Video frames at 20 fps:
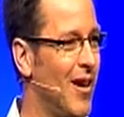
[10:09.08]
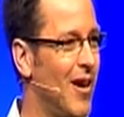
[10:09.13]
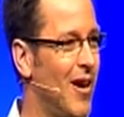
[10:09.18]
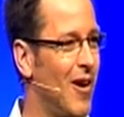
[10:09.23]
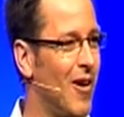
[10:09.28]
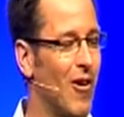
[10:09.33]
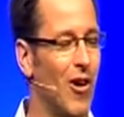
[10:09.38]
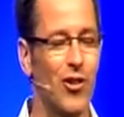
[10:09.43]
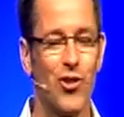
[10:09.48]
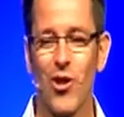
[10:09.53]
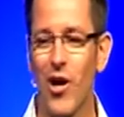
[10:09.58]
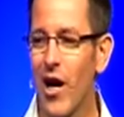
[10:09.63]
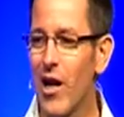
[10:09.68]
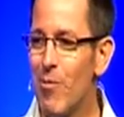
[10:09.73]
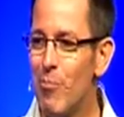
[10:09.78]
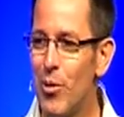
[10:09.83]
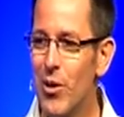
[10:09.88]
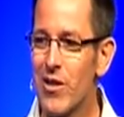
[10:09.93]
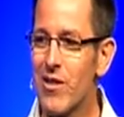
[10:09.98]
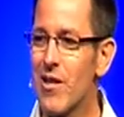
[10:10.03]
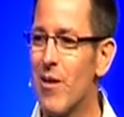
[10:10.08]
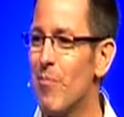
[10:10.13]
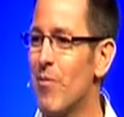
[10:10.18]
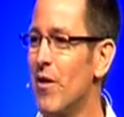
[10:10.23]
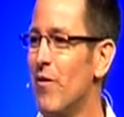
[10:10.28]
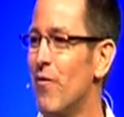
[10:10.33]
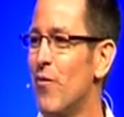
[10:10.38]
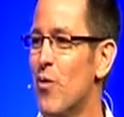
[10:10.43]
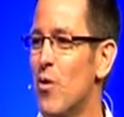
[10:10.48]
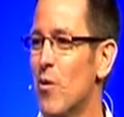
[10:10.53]
Or I'll try to put
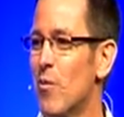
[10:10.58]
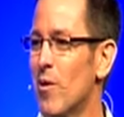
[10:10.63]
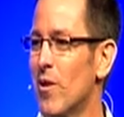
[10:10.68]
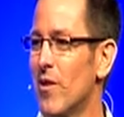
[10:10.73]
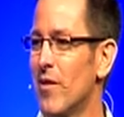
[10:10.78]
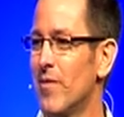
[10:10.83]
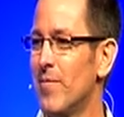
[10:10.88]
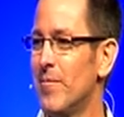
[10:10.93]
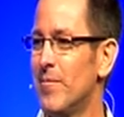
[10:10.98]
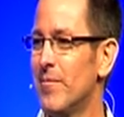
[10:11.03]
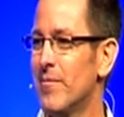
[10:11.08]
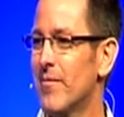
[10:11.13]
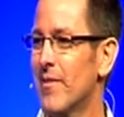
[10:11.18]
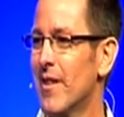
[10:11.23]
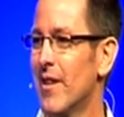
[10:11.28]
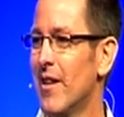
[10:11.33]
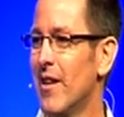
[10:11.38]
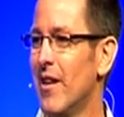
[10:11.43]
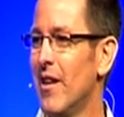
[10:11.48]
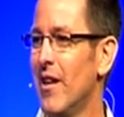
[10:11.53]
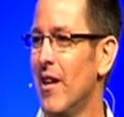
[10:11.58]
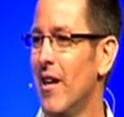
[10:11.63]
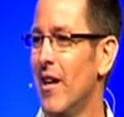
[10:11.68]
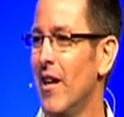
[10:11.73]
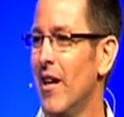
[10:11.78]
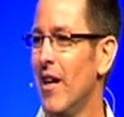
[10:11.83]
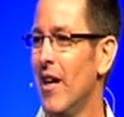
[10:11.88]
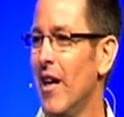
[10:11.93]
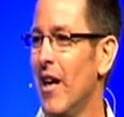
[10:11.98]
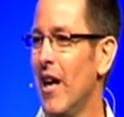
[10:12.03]
something forward.
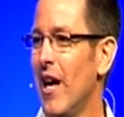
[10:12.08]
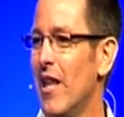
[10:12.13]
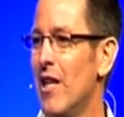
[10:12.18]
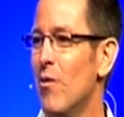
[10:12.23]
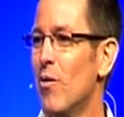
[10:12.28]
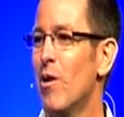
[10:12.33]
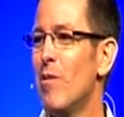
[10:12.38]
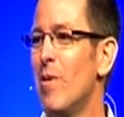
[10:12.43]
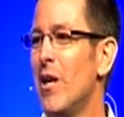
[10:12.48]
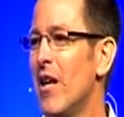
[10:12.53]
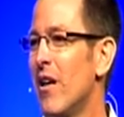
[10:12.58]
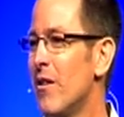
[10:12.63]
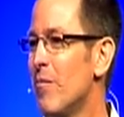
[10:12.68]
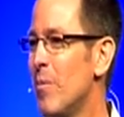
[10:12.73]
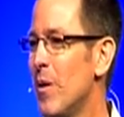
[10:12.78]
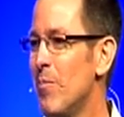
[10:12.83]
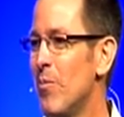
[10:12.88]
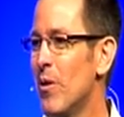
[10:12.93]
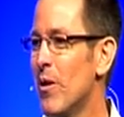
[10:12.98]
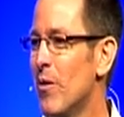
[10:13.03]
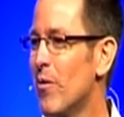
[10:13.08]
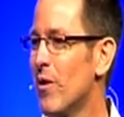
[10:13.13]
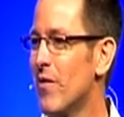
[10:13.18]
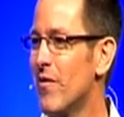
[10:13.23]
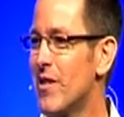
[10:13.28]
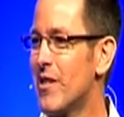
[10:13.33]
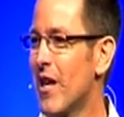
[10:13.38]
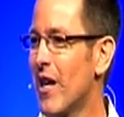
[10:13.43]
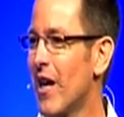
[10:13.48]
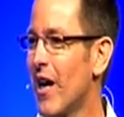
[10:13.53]
And there would have been other people that would have
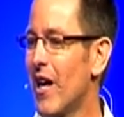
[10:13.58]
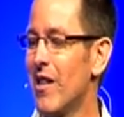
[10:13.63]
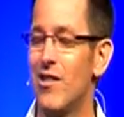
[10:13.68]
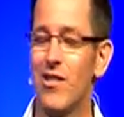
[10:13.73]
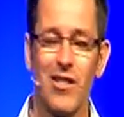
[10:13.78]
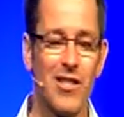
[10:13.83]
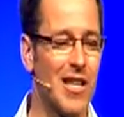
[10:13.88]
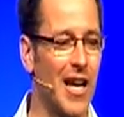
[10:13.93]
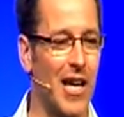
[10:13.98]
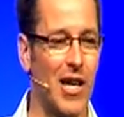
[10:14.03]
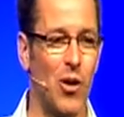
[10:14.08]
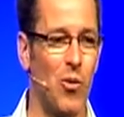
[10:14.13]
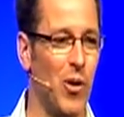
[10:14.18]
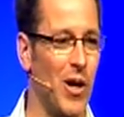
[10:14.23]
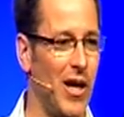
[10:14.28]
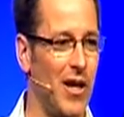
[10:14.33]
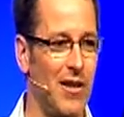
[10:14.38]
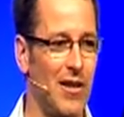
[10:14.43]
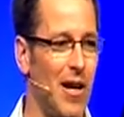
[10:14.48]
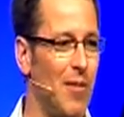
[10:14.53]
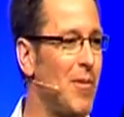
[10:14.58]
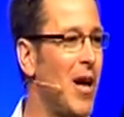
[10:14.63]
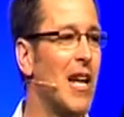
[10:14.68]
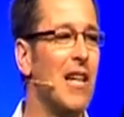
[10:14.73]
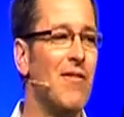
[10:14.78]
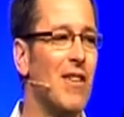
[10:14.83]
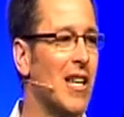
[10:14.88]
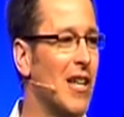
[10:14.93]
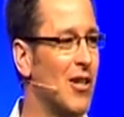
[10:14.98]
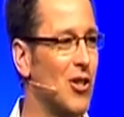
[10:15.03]
said, I quit. I'm not
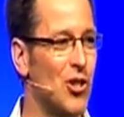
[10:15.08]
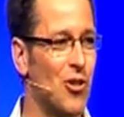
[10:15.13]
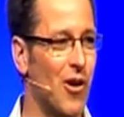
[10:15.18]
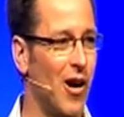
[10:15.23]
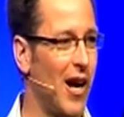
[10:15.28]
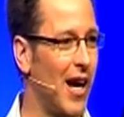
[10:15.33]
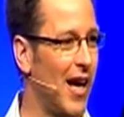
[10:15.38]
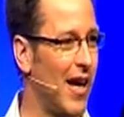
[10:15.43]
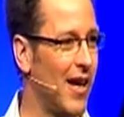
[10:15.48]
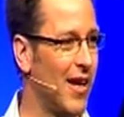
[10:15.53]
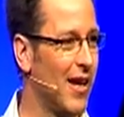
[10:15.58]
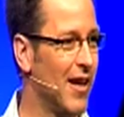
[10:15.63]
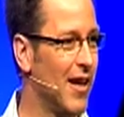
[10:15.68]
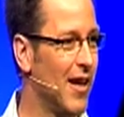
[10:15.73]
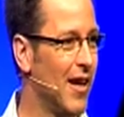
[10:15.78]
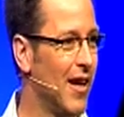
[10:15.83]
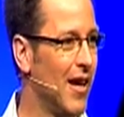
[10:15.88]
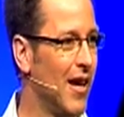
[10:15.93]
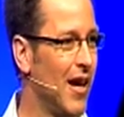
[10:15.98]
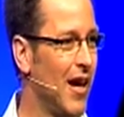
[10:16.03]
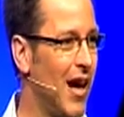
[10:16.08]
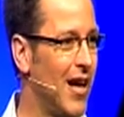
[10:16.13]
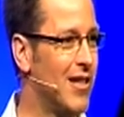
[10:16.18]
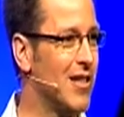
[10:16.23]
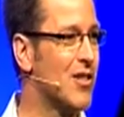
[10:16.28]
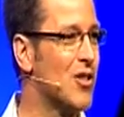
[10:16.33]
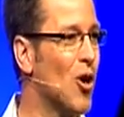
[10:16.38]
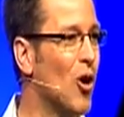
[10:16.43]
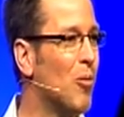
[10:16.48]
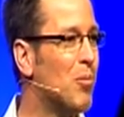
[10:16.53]
even going to try. I
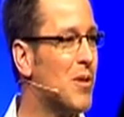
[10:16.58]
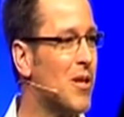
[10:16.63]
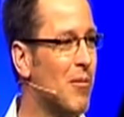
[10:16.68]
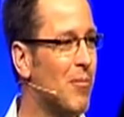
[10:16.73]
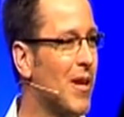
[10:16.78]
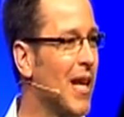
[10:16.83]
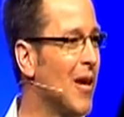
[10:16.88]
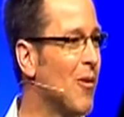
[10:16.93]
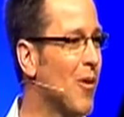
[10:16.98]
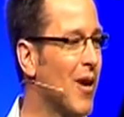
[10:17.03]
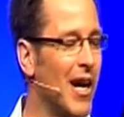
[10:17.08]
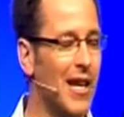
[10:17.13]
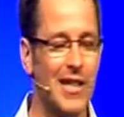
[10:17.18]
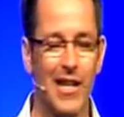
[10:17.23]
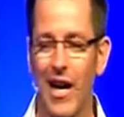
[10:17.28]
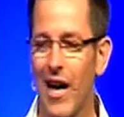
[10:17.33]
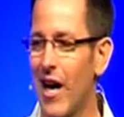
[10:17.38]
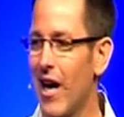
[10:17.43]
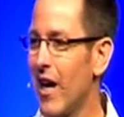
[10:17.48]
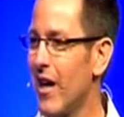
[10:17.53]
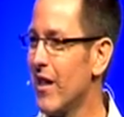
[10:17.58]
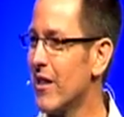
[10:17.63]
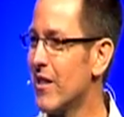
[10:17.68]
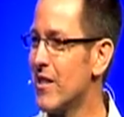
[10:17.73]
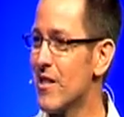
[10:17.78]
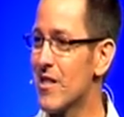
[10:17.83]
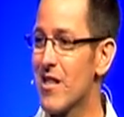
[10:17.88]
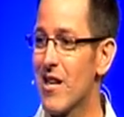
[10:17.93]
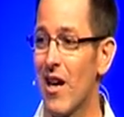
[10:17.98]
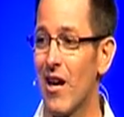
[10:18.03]
just hope someday when I die, it
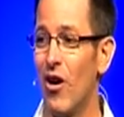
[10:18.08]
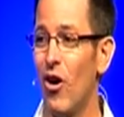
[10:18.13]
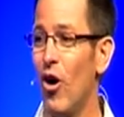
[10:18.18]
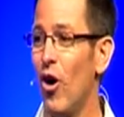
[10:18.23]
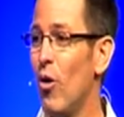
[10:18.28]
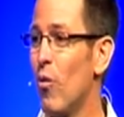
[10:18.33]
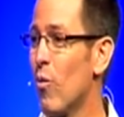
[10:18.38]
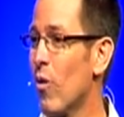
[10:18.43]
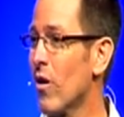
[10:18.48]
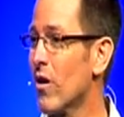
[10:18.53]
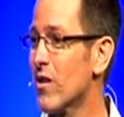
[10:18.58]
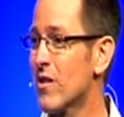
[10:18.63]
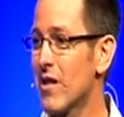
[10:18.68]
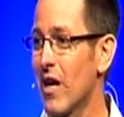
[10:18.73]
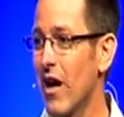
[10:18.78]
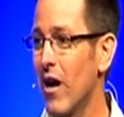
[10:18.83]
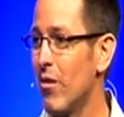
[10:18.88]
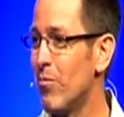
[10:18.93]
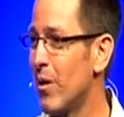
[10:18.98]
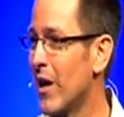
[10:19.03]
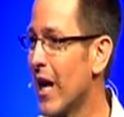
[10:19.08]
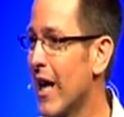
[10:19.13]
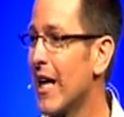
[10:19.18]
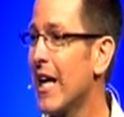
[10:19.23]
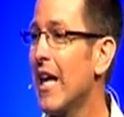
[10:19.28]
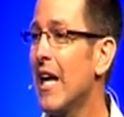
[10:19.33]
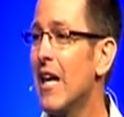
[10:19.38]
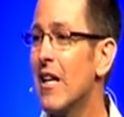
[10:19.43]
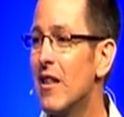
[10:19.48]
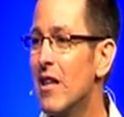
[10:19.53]
just kind of all works out. But I
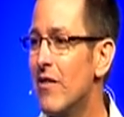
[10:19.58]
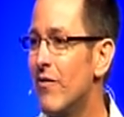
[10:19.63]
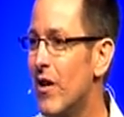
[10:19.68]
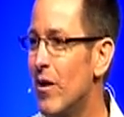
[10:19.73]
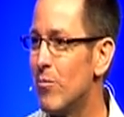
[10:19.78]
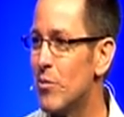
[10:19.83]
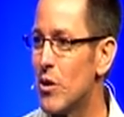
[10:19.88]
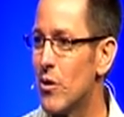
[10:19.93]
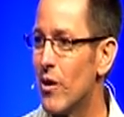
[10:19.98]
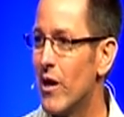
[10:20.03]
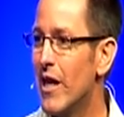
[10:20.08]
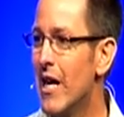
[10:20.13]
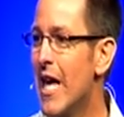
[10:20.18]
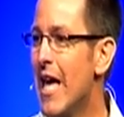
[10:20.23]
can't live up to it.